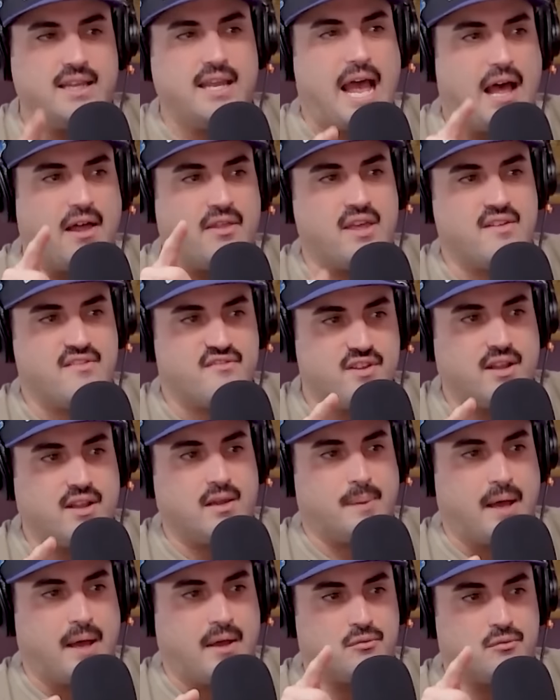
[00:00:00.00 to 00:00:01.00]
how they feel
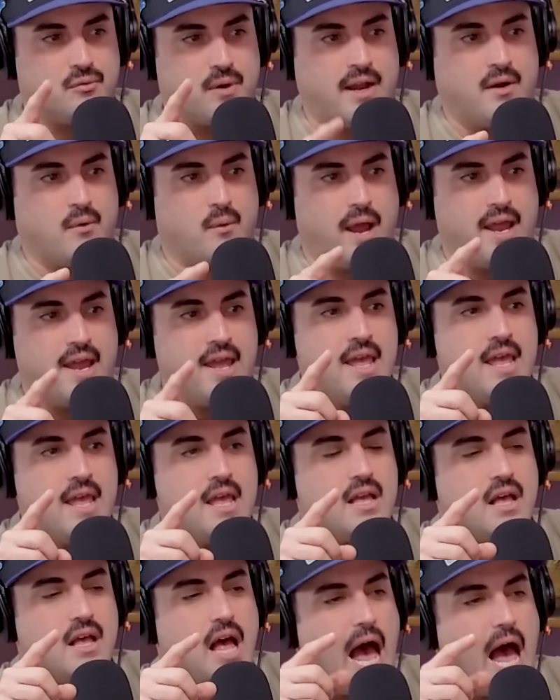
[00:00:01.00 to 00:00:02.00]
about you right away.
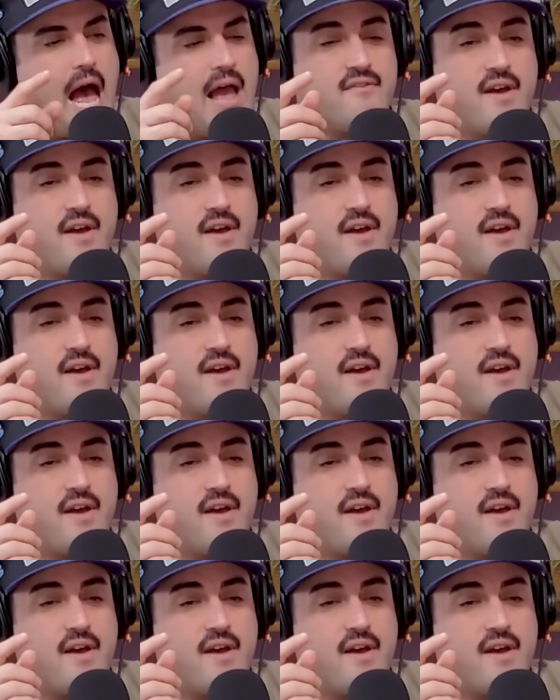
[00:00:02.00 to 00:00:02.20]
I've is